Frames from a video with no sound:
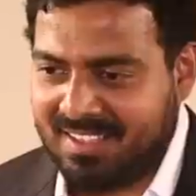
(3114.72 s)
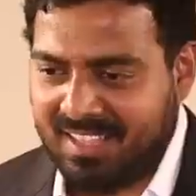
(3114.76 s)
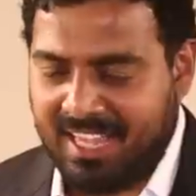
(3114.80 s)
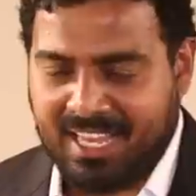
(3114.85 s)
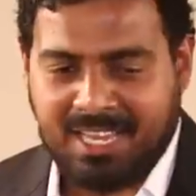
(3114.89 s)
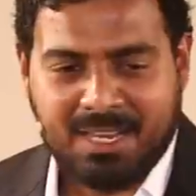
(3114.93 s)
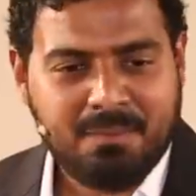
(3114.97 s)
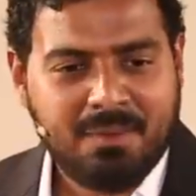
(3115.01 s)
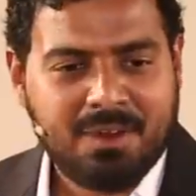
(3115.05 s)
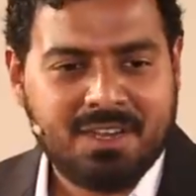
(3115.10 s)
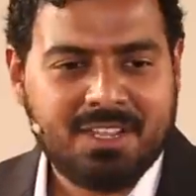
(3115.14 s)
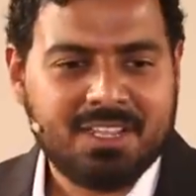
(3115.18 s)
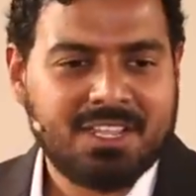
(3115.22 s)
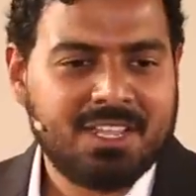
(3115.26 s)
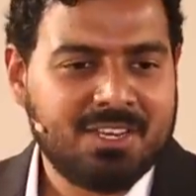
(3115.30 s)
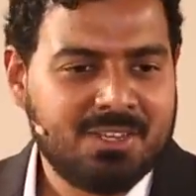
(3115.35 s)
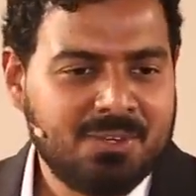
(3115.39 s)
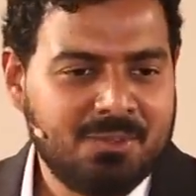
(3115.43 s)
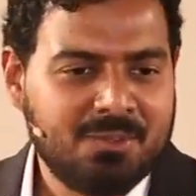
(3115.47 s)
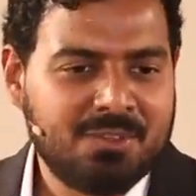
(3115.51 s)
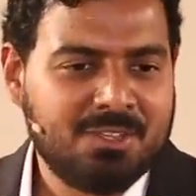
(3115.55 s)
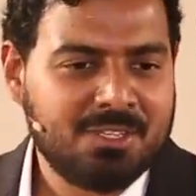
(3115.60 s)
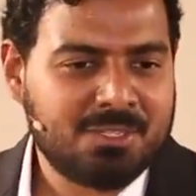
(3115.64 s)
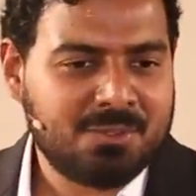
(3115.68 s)
Anybody can
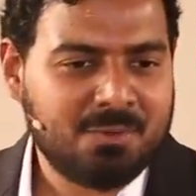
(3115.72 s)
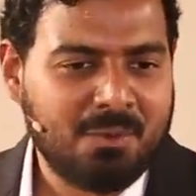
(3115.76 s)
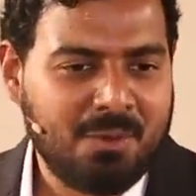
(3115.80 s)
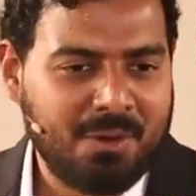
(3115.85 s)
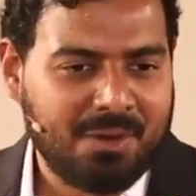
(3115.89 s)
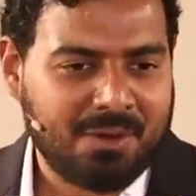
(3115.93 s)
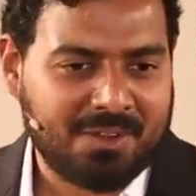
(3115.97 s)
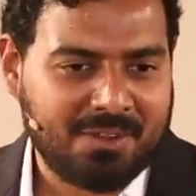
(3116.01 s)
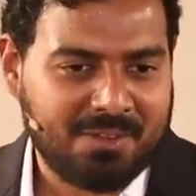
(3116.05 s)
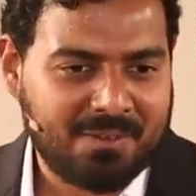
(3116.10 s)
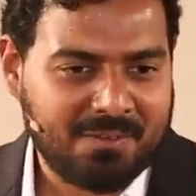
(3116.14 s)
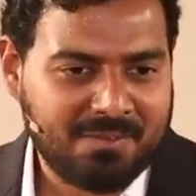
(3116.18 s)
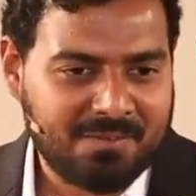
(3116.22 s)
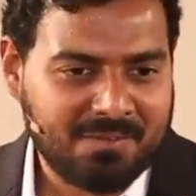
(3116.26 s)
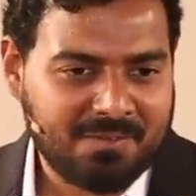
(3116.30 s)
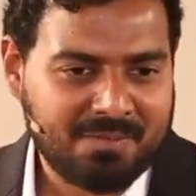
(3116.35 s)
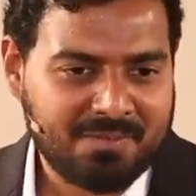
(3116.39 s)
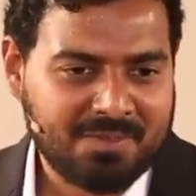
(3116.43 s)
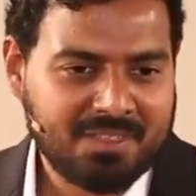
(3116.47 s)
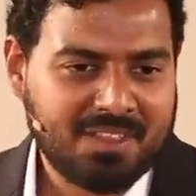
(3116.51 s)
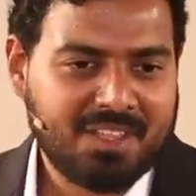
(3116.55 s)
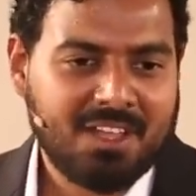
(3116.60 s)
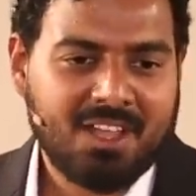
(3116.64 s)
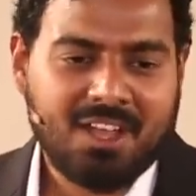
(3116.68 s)
do this work.
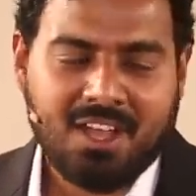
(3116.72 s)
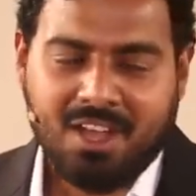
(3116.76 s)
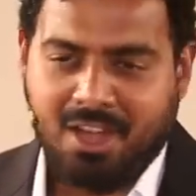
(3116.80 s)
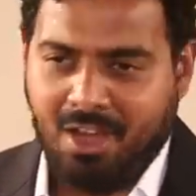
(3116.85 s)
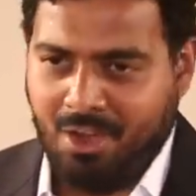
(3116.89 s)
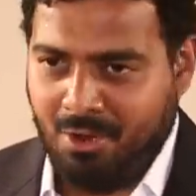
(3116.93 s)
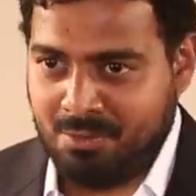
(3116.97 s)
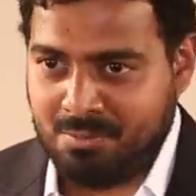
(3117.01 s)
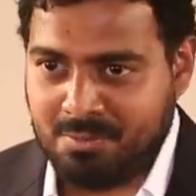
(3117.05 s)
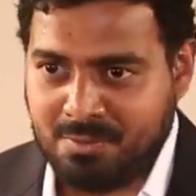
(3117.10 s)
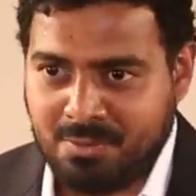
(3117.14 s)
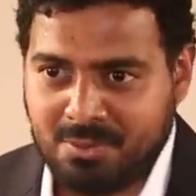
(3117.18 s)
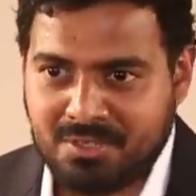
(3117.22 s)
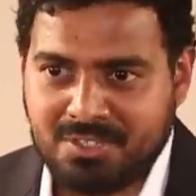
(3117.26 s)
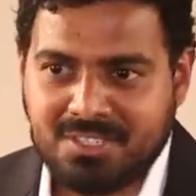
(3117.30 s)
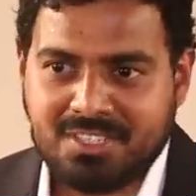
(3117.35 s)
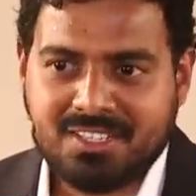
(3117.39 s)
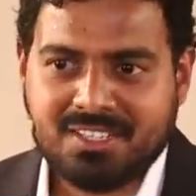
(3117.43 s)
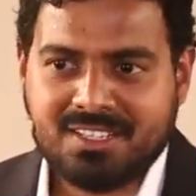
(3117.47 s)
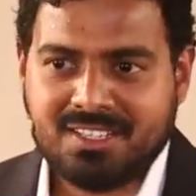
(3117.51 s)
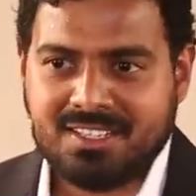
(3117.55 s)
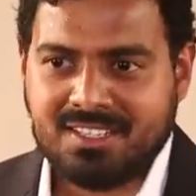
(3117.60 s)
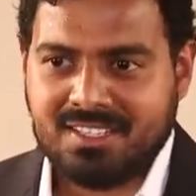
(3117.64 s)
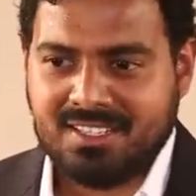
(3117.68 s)
Output,
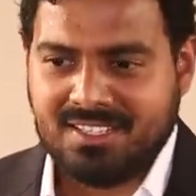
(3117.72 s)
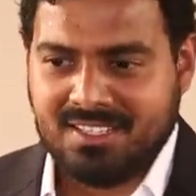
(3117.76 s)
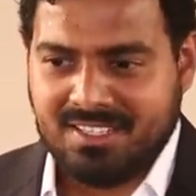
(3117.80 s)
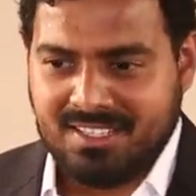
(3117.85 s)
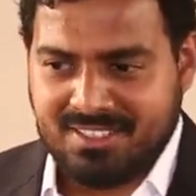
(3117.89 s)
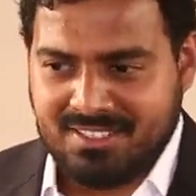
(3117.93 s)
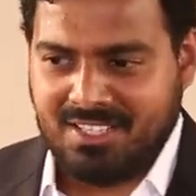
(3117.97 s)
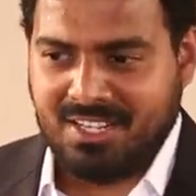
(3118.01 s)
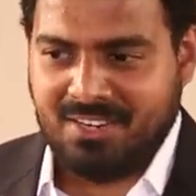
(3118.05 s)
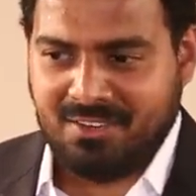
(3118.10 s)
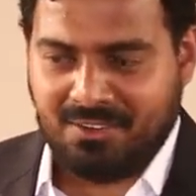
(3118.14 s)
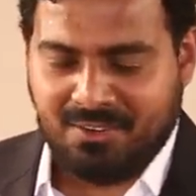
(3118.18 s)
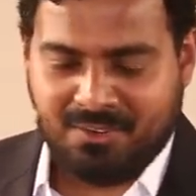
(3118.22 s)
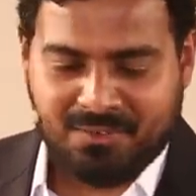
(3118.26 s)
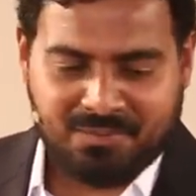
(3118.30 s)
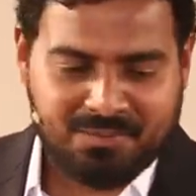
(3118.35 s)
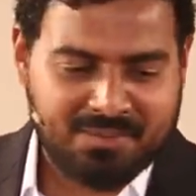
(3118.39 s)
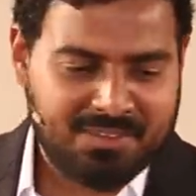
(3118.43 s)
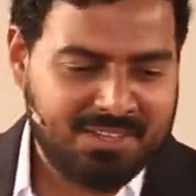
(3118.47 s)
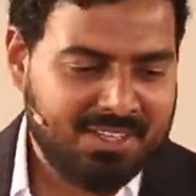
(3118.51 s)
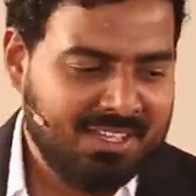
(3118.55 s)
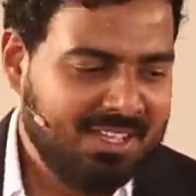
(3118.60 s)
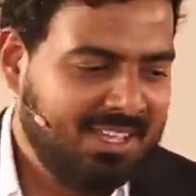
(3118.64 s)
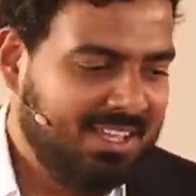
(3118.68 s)
zero.
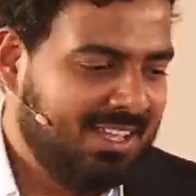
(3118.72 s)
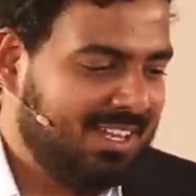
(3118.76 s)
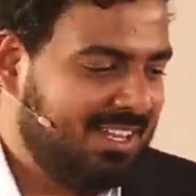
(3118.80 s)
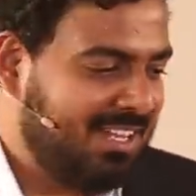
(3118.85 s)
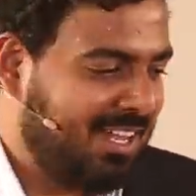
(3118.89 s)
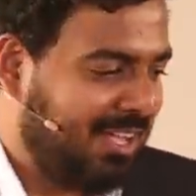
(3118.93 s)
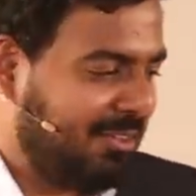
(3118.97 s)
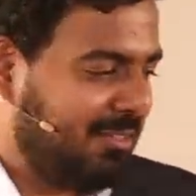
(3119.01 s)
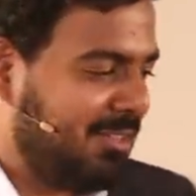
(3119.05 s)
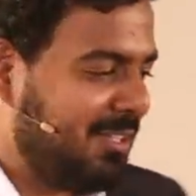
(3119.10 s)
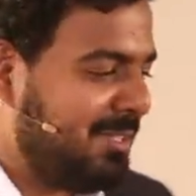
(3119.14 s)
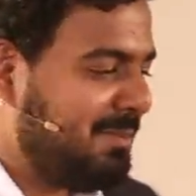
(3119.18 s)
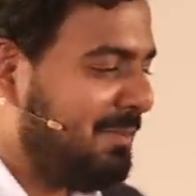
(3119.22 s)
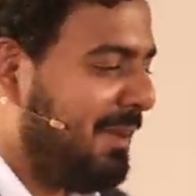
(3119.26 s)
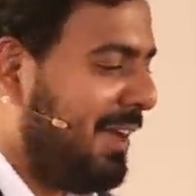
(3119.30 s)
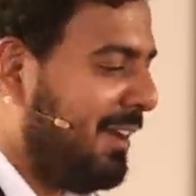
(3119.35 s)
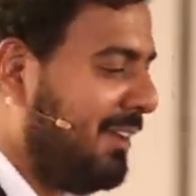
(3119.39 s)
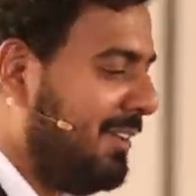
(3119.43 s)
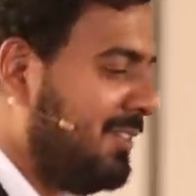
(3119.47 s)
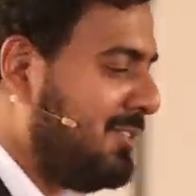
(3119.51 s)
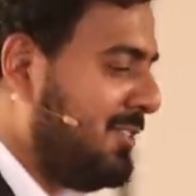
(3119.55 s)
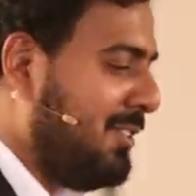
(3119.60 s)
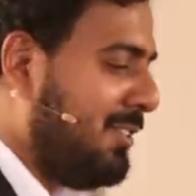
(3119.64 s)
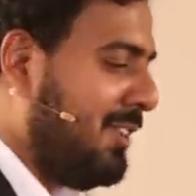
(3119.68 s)
Now this
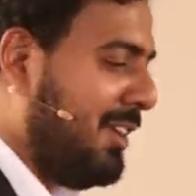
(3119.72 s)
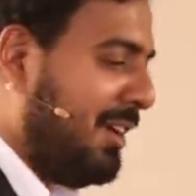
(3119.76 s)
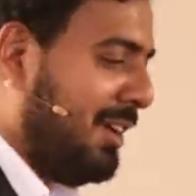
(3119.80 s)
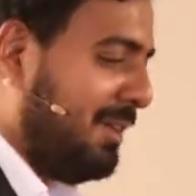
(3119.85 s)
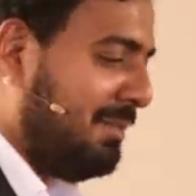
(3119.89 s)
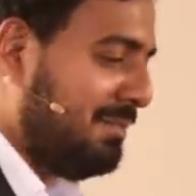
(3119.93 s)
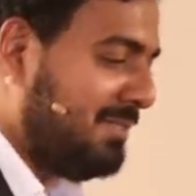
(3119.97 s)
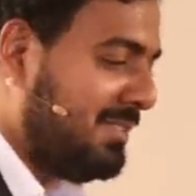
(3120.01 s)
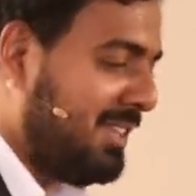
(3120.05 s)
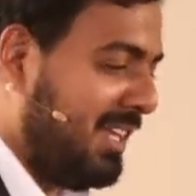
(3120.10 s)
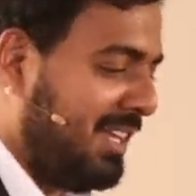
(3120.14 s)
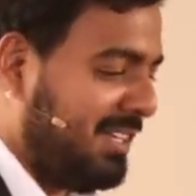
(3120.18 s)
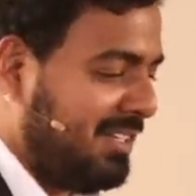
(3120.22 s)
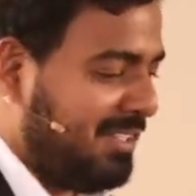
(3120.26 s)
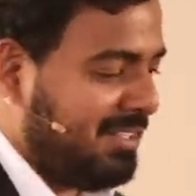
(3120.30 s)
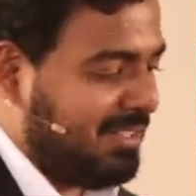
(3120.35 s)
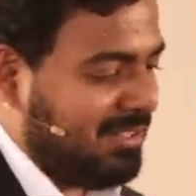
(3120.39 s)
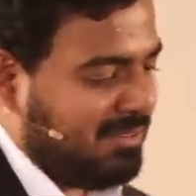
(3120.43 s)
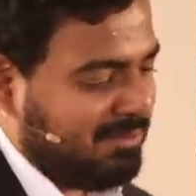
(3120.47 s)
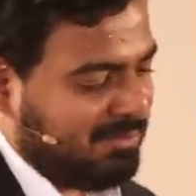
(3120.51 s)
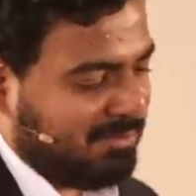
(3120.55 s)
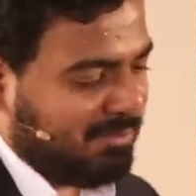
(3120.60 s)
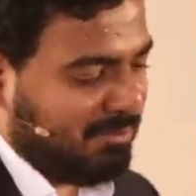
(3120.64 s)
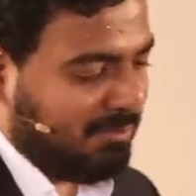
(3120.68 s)
manager comes and
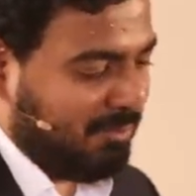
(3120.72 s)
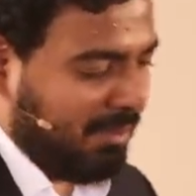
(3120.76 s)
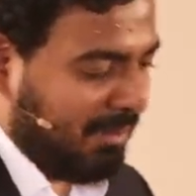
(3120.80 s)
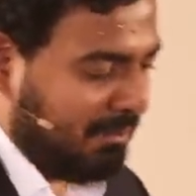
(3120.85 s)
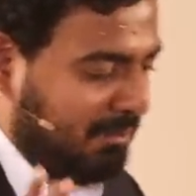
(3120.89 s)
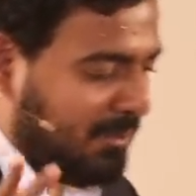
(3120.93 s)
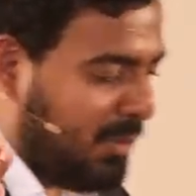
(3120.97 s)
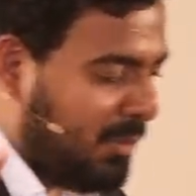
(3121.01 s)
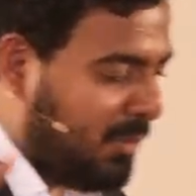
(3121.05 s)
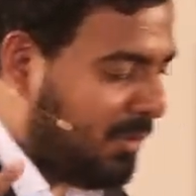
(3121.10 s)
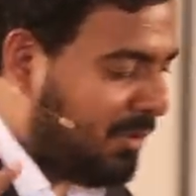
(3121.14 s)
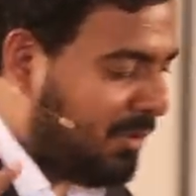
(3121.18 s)
from